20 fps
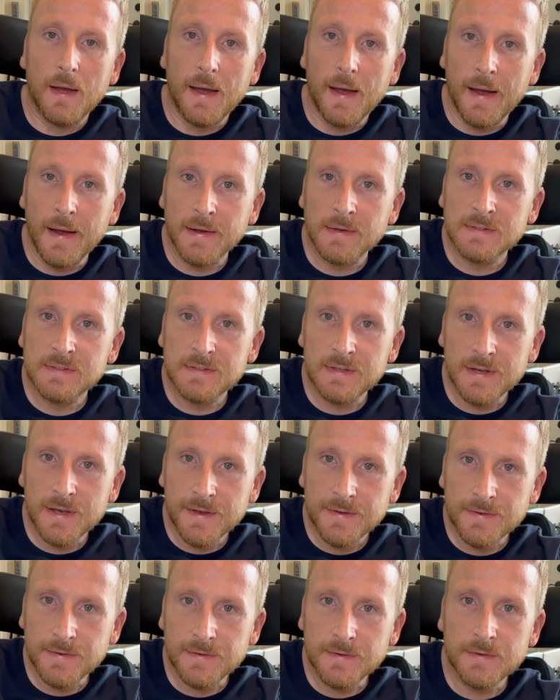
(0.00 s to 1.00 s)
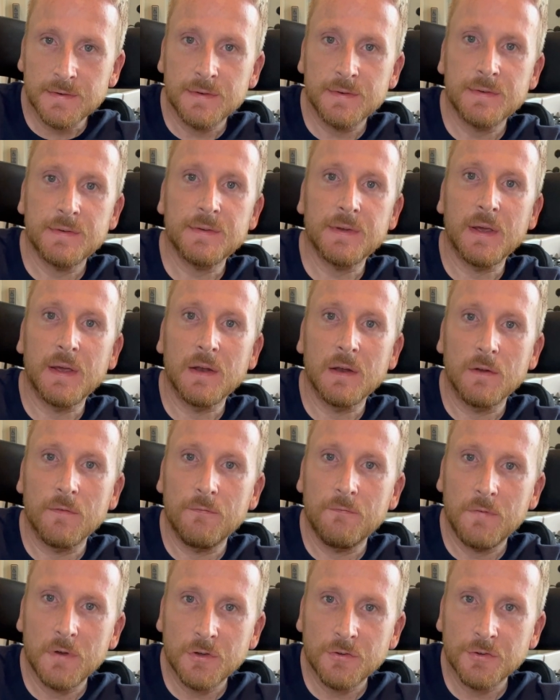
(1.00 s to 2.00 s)
excesses and
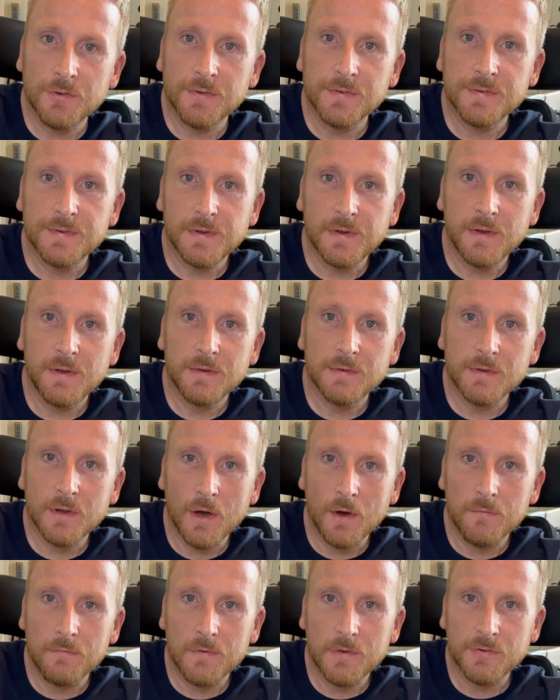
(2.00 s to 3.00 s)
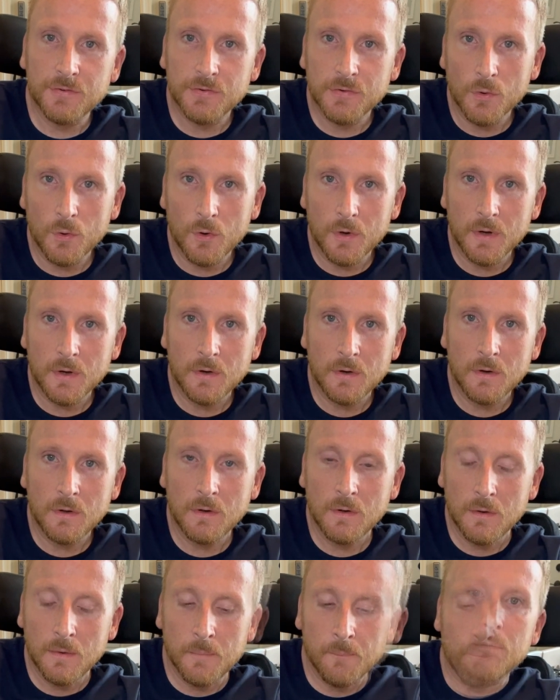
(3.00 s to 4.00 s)
deficiencies of the soil.
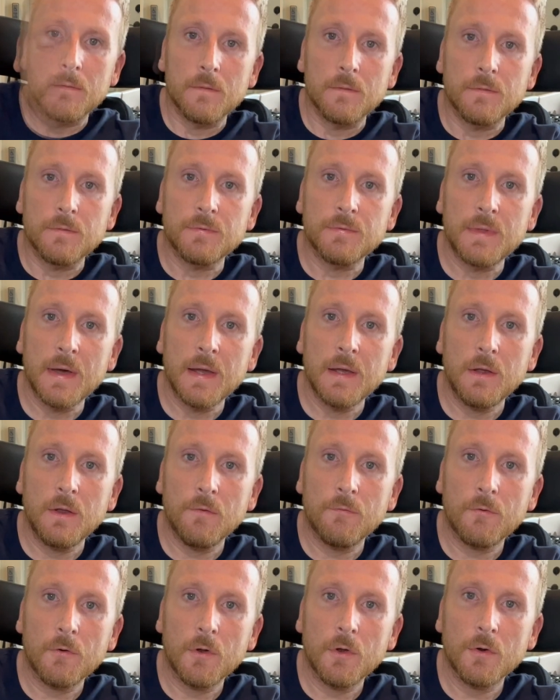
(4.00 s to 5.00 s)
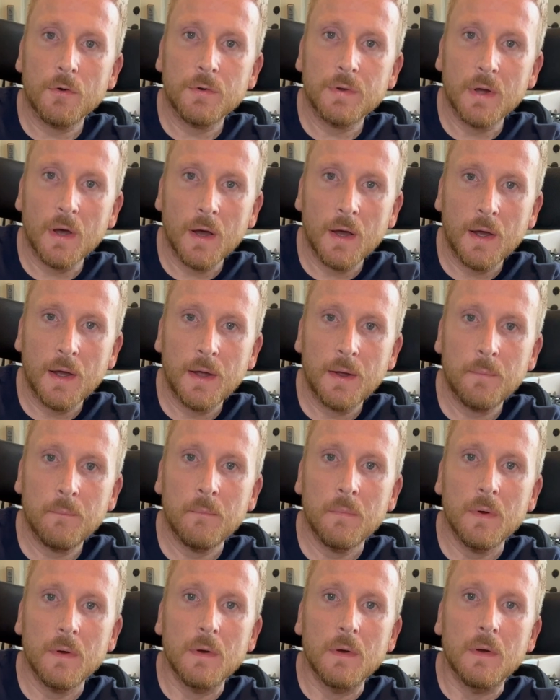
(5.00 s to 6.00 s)
Thank you for your time.
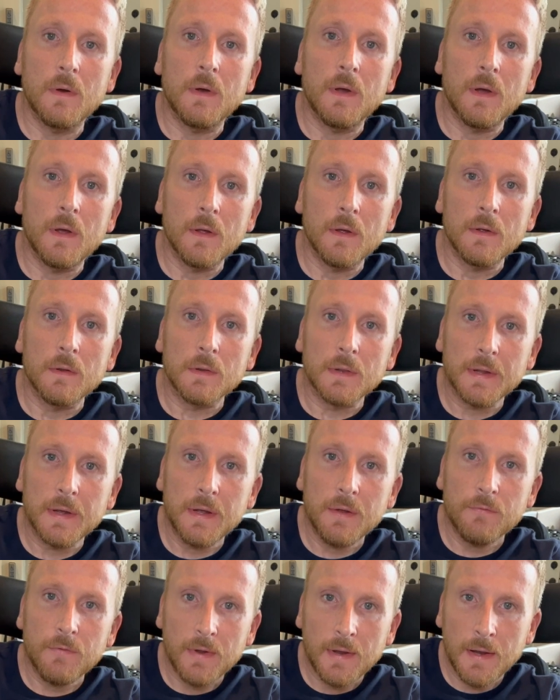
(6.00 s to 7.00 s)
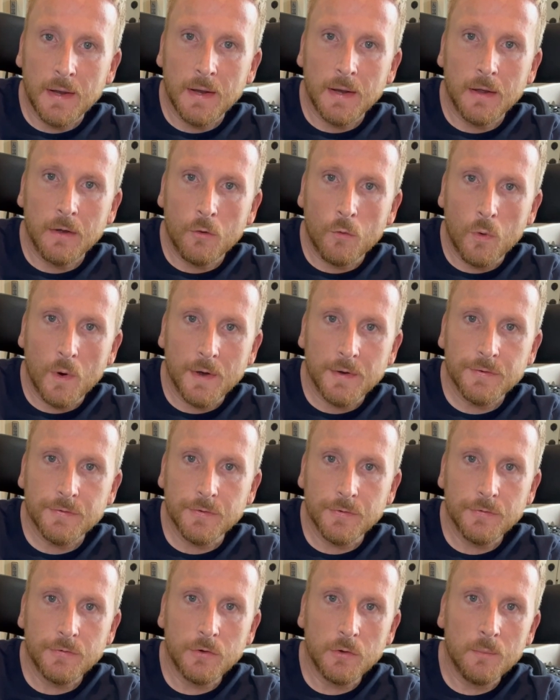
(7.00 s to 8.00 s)
Leave any
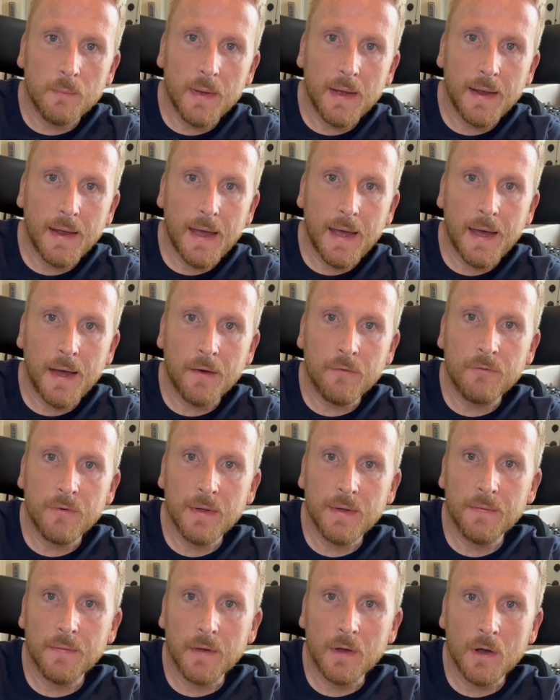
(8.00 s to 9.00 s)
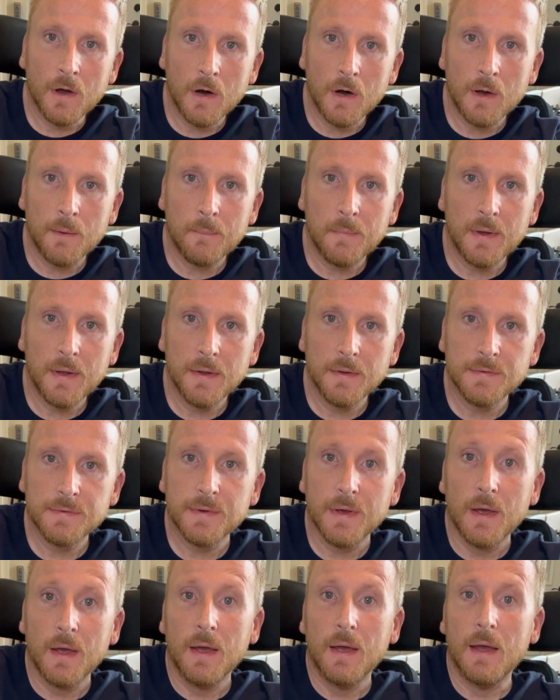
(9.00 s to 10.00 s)
questions you may have in the comments
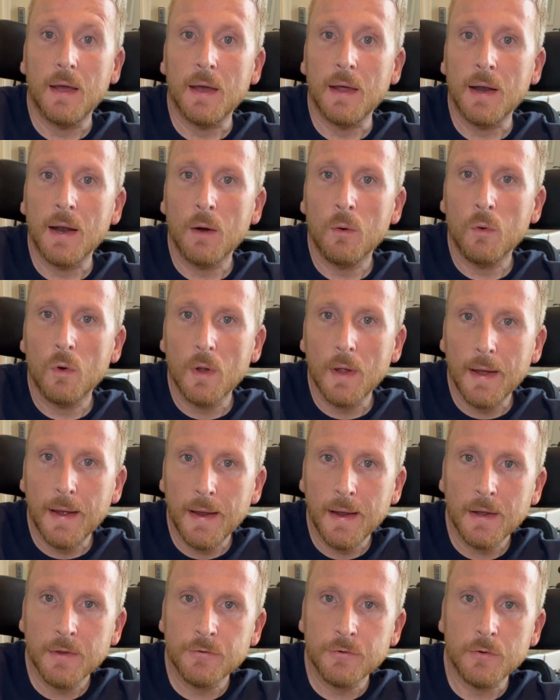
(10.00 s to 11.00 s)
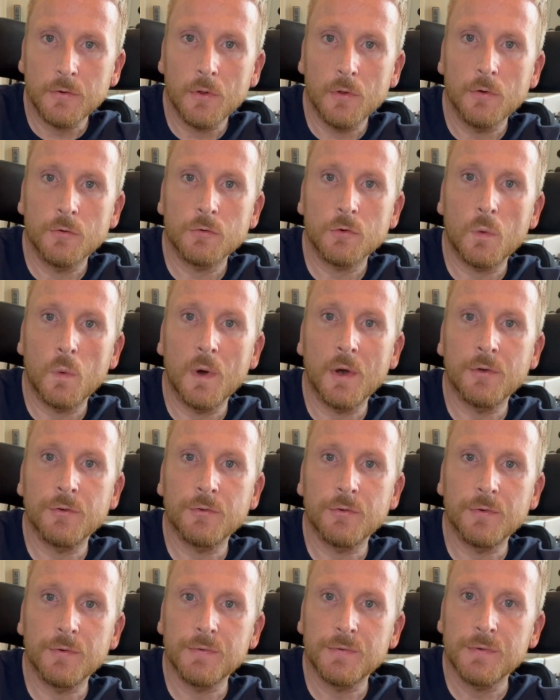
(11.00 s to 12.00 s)
and I will answer those
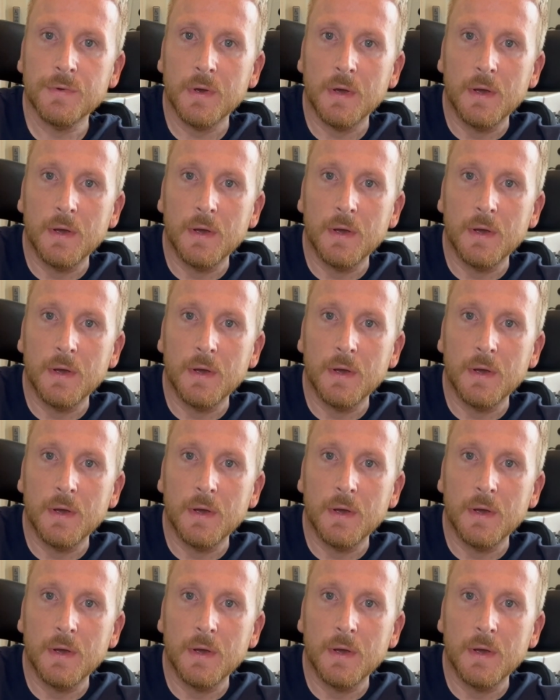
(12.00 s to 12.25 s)
questions.